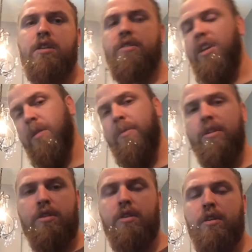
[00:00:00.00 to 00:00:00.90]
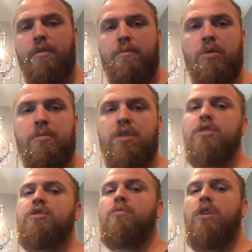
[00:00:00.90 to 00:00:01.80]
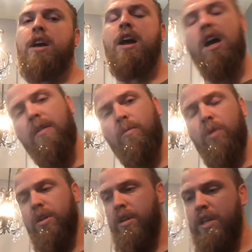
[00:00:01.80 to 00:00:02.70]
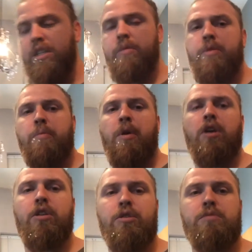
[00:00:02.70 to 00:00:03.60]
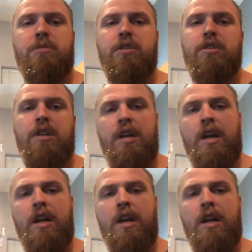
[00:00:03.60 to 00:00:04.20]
Think about the meals you want to have, what needs to be a part of those meals,